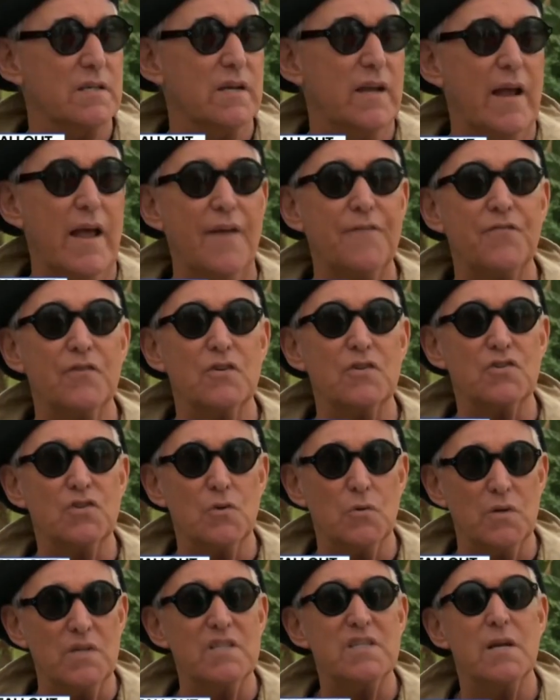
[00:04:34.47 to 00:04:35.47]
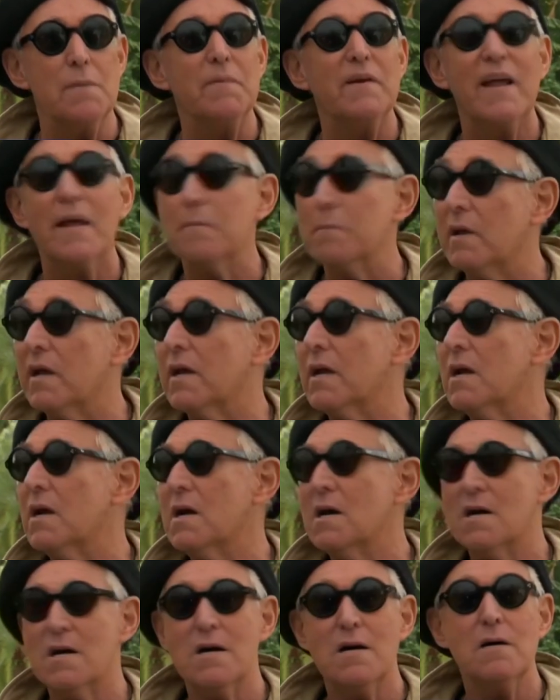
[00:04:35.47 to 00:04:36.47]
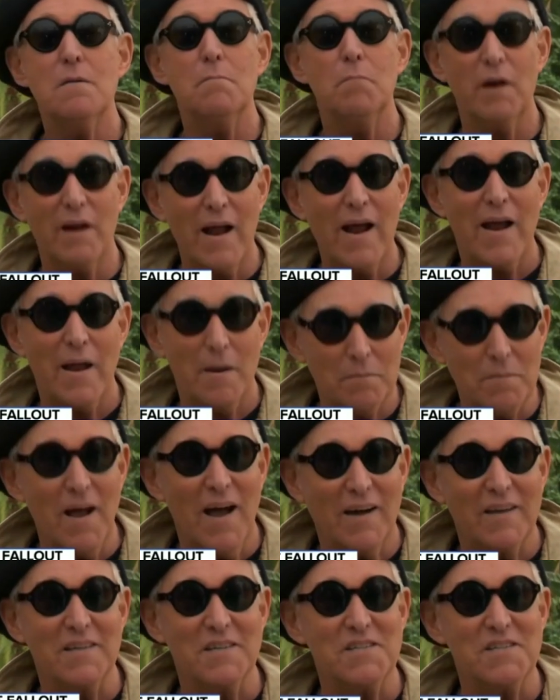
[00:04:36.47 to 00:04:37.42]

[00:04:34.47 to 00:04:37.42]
an effort to intimidate me, but I am not